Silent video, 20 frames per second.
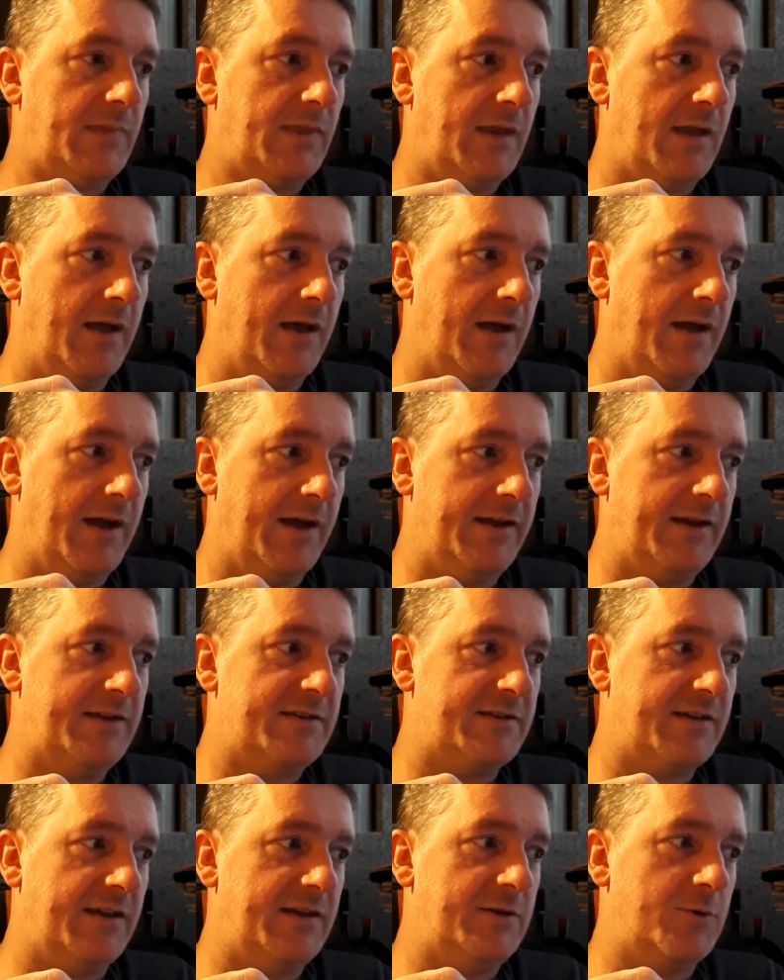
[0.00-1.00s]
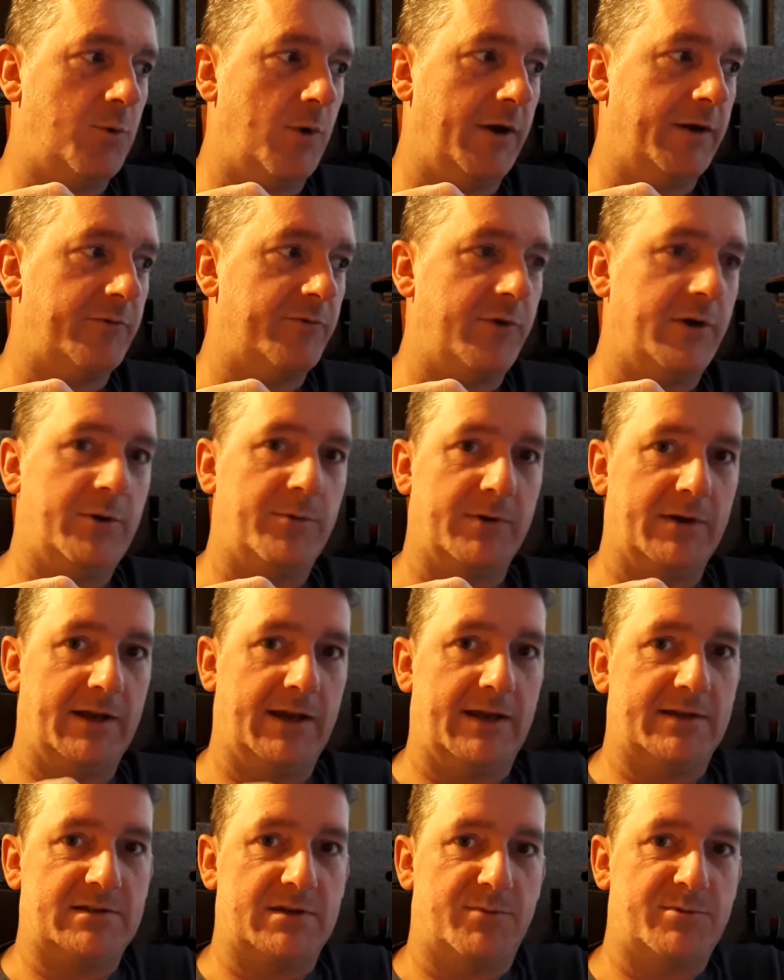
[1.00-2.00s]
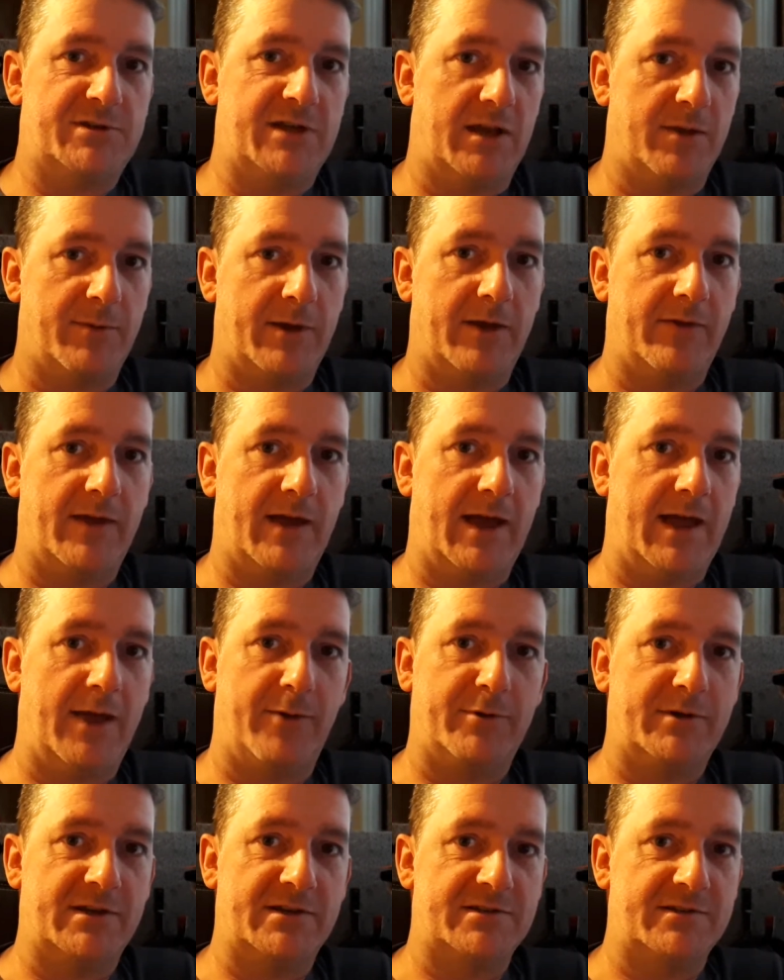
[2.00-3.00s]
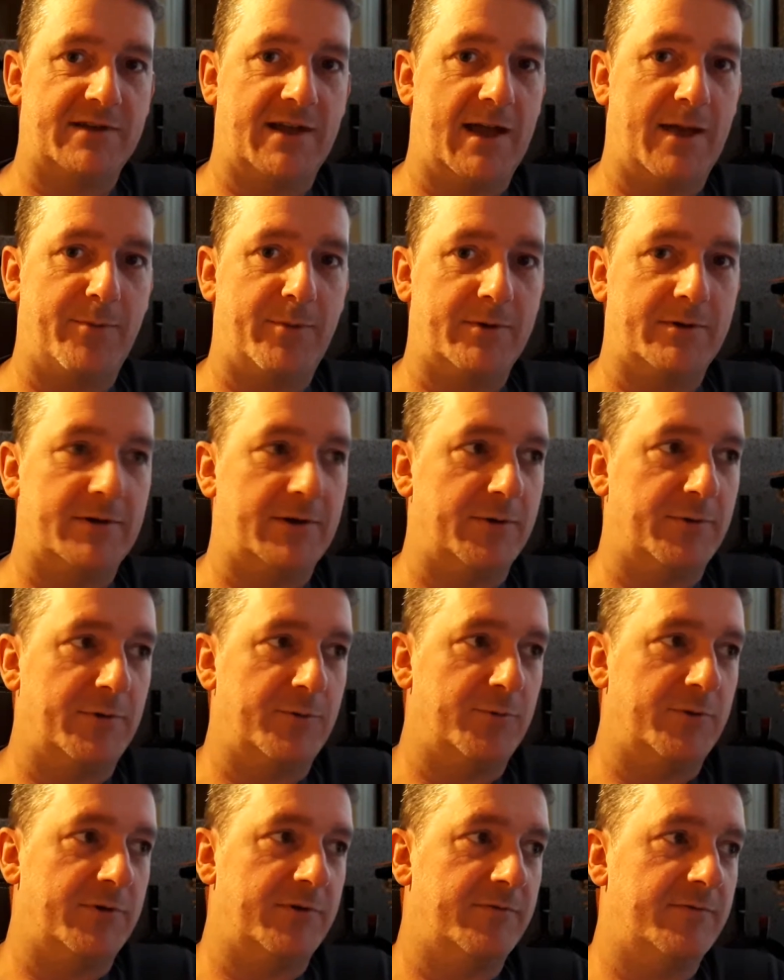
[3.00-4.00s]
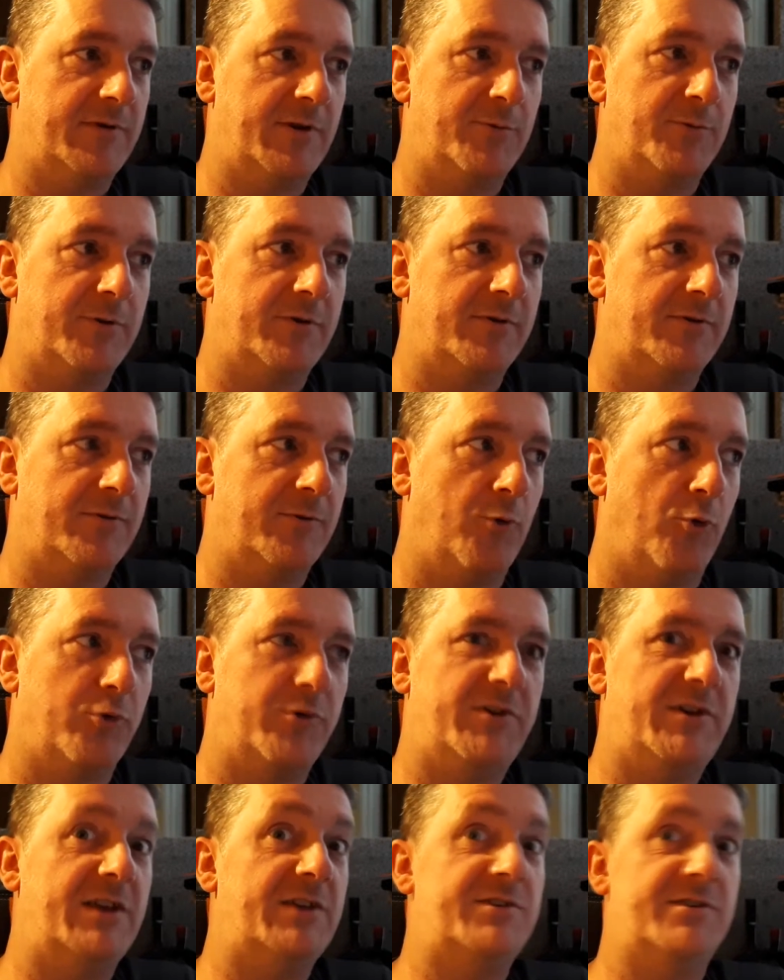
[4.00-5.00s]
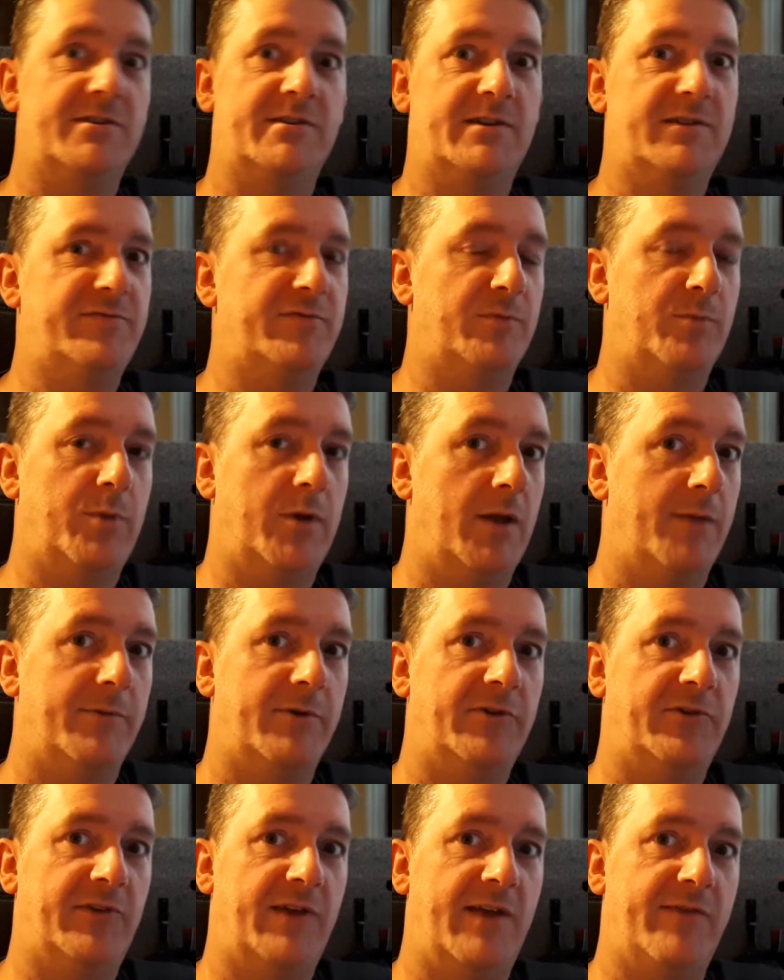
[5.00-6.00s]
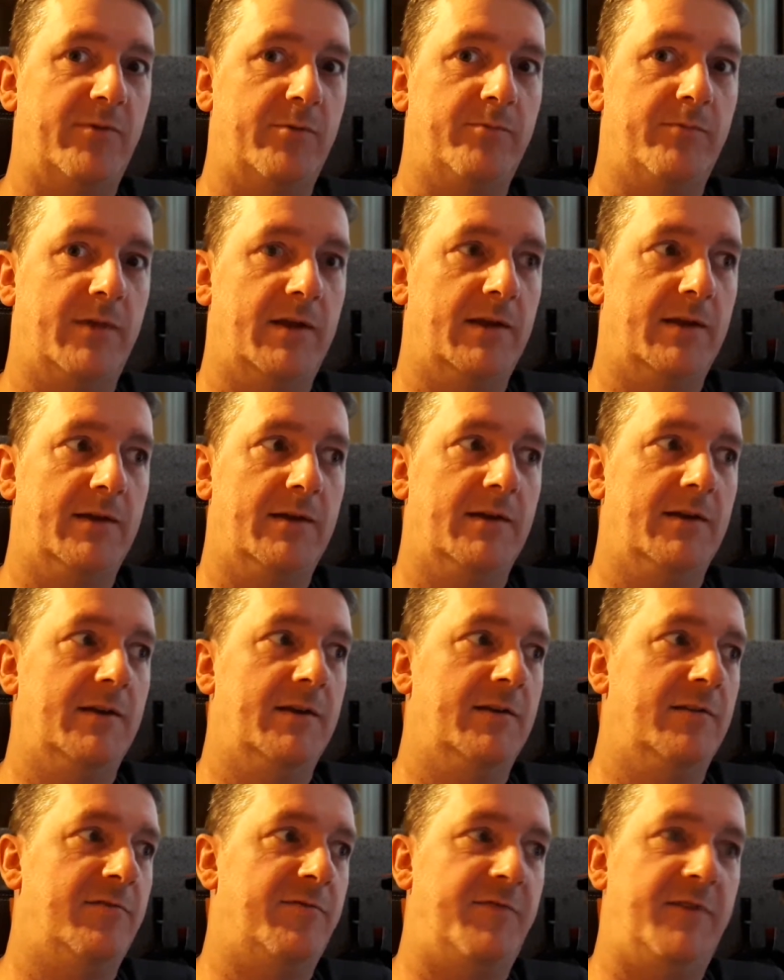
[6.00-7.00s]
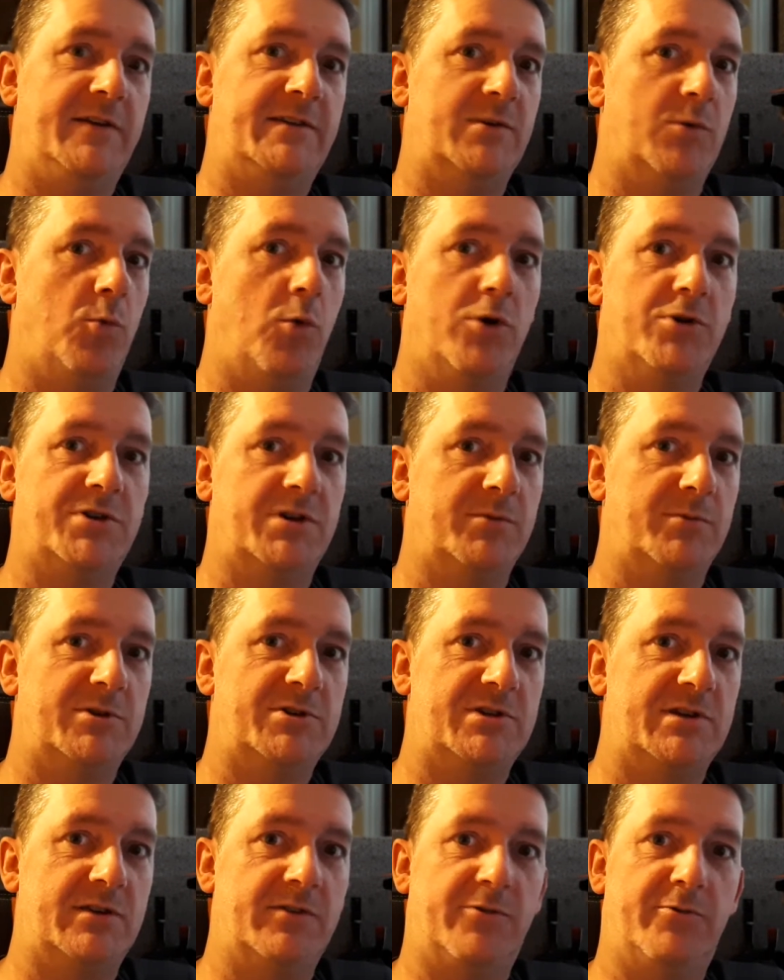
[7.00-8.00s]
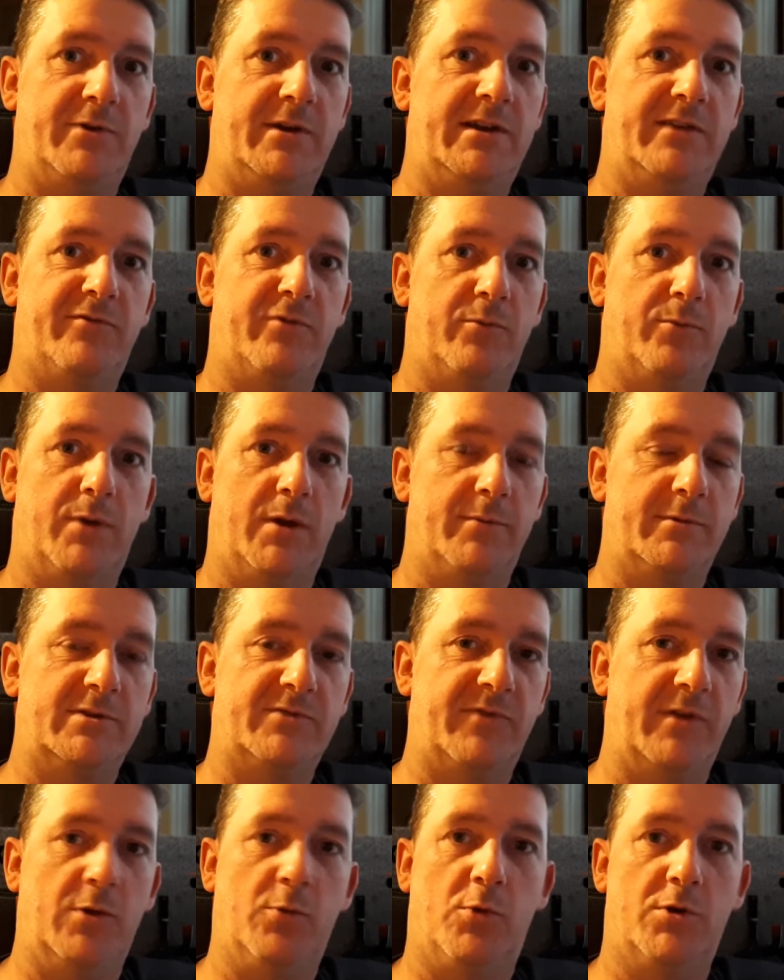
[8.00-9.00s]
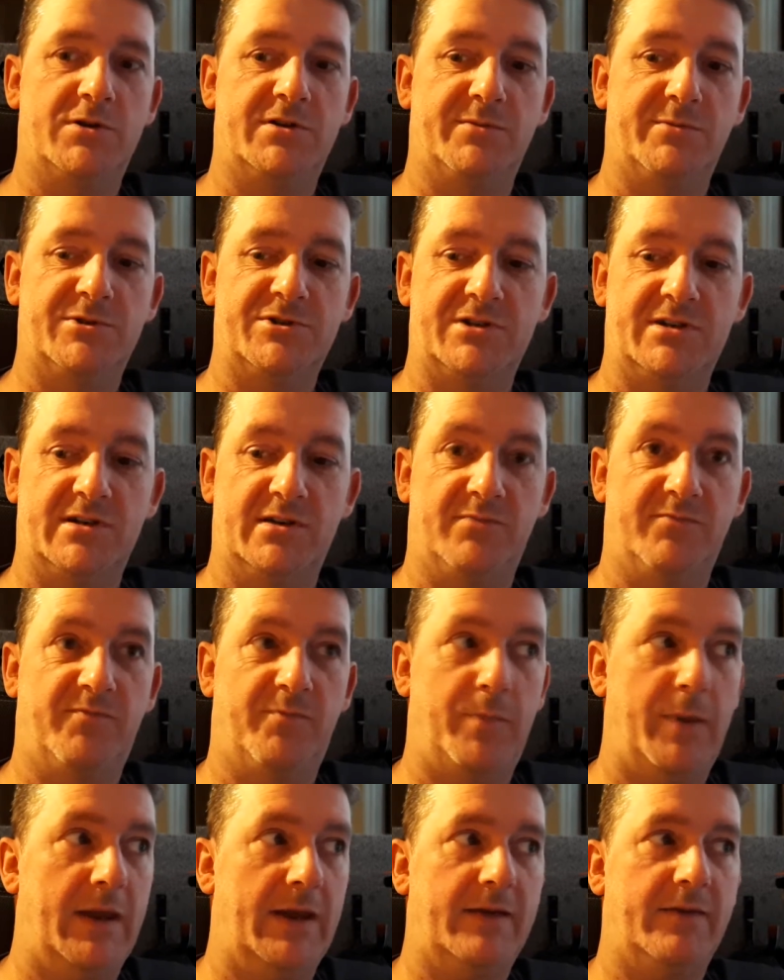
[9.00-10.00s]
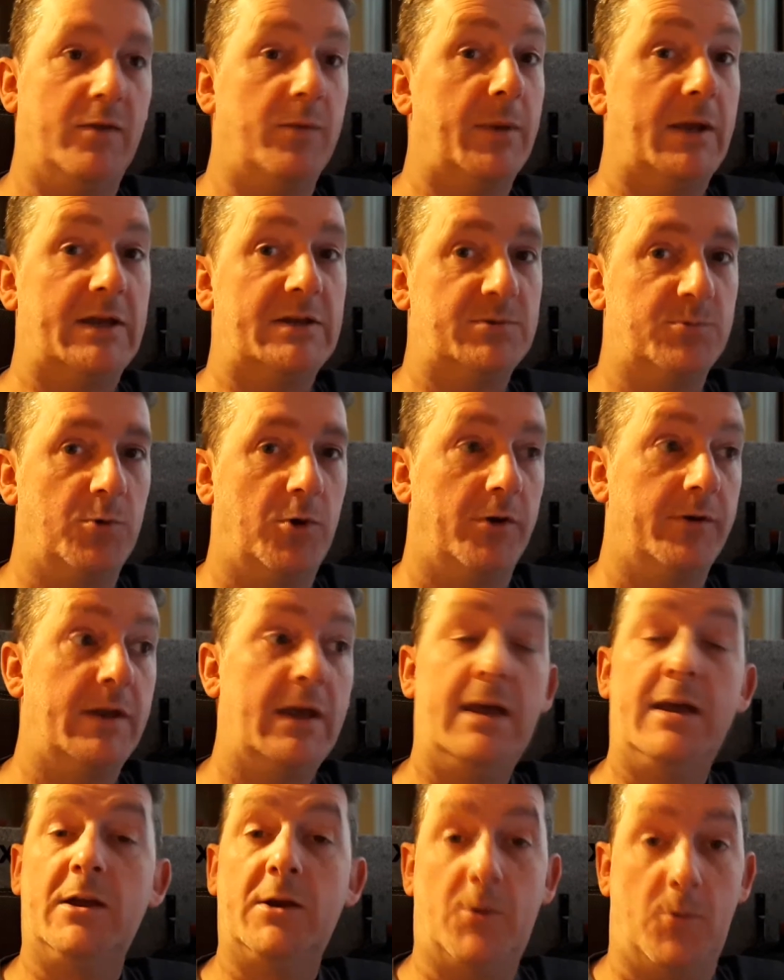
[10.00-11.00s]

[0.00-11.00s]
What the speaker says: and he quite frequently gets upset about that, how it doesn't happen. You wouldn't audition different plumbers and have them fit a washing machine. 3 different plumbers fit a washing machine and pick the best one.